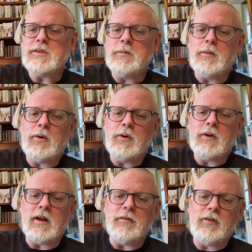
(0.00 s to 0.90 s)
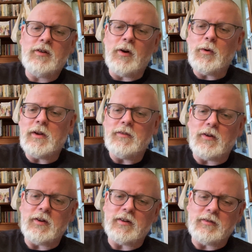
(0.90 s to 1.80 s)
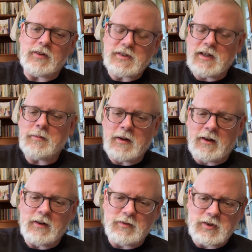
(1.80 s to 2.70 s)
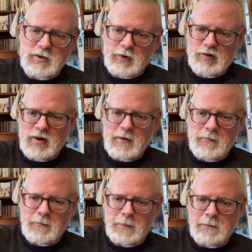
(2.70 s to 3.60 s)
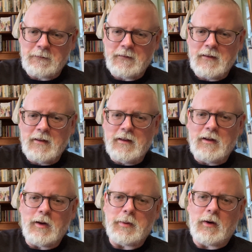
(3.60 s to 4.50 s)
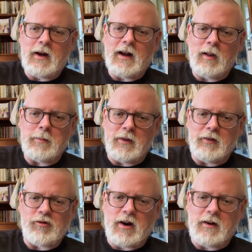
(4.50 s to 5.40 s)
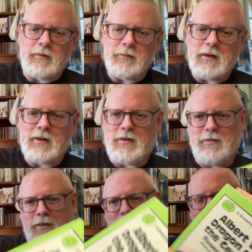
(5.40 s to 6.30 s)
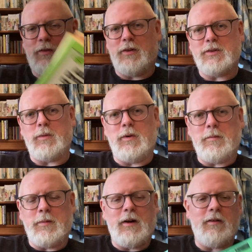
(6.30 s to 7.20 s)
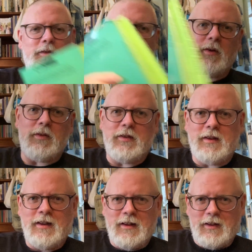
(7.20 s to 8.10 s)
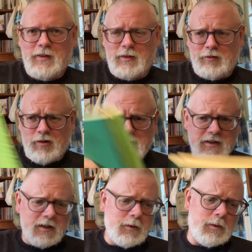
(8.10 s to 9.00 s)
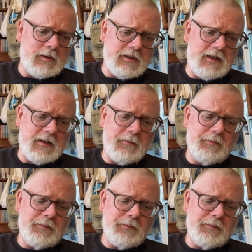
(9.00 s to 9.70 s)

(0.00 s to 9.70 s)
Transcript: a more kind of jokey version of the same kind of story about Albert the Dragon. I can't find the first one, but I've got the 3 sequels here.